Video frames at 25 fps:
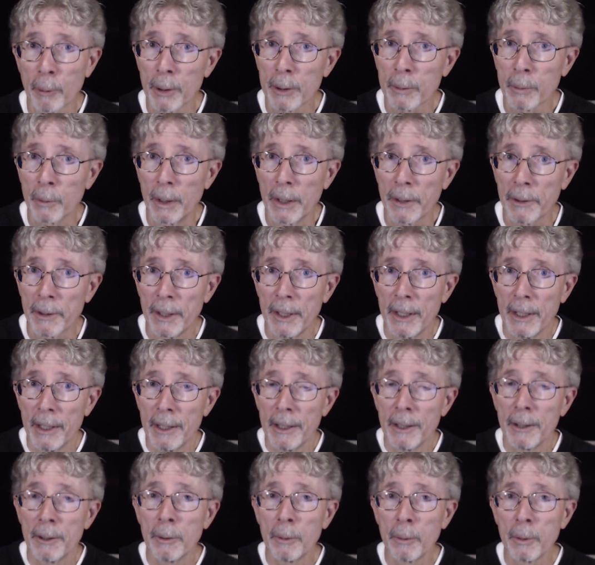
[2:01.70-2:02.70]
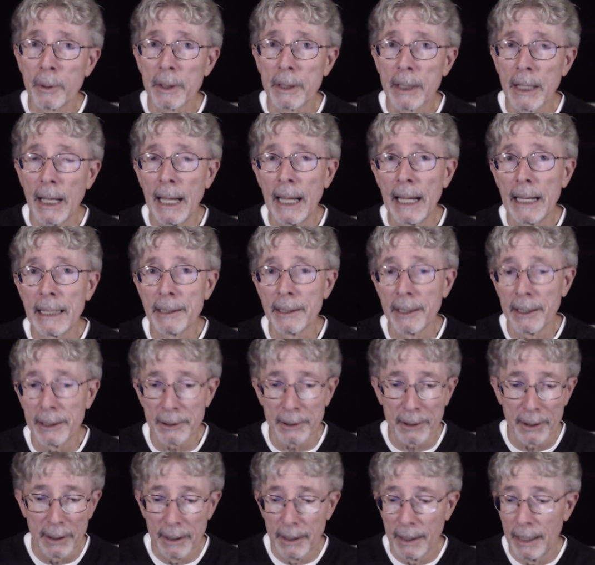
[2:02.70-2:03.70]
worked with who were tagged
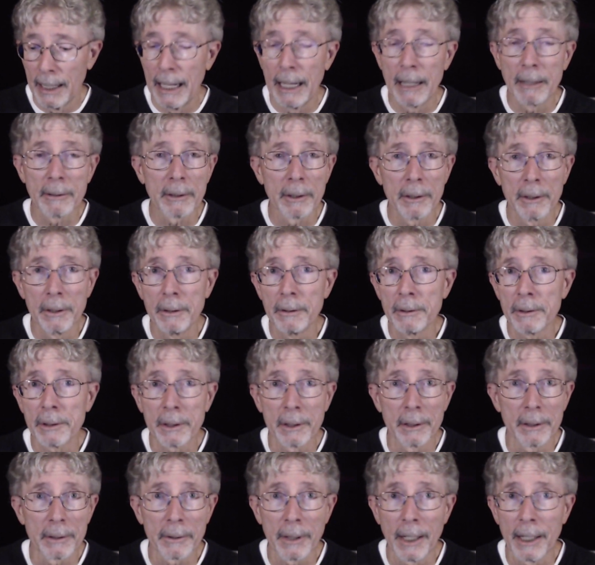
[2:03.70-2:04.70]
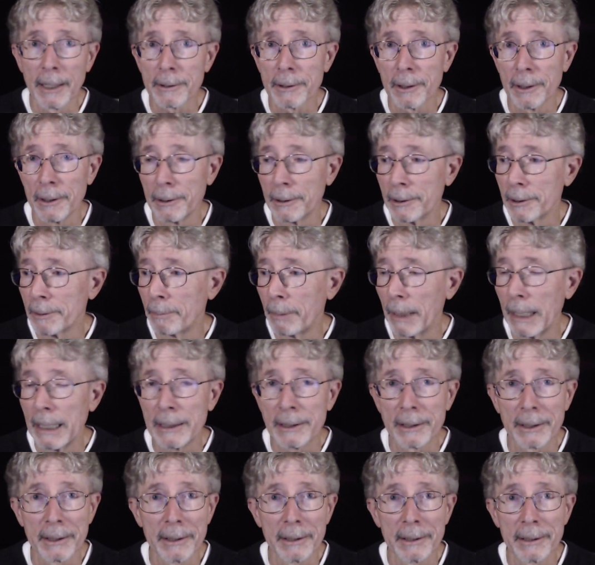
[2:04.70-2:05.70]
as altos, contraltos,
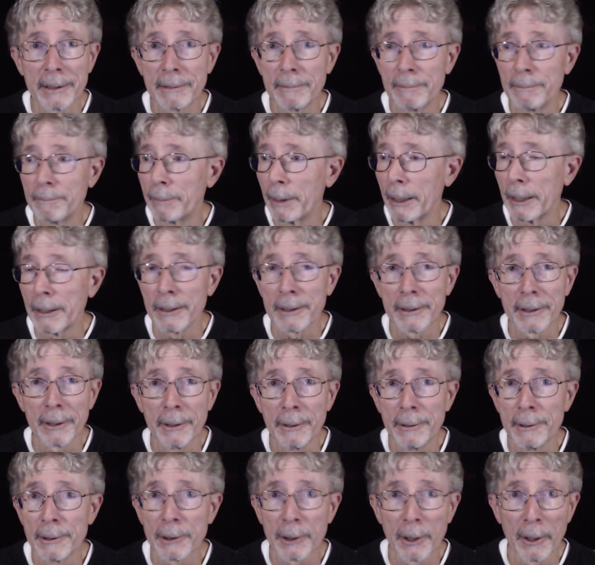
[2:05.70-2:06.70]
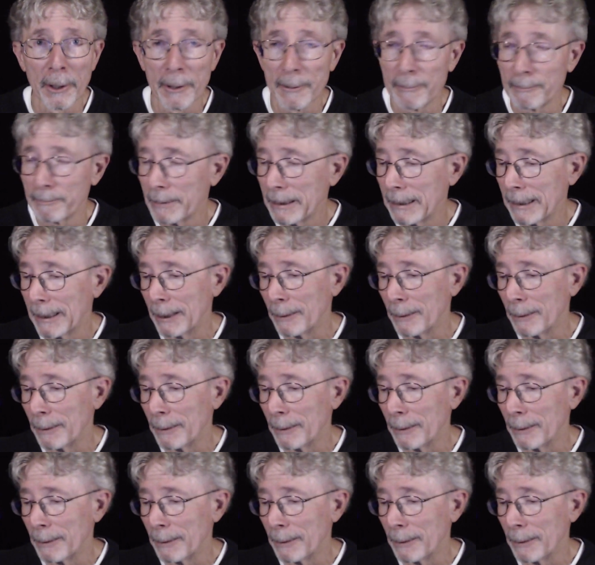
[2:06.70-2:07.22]
basses, baritones, all,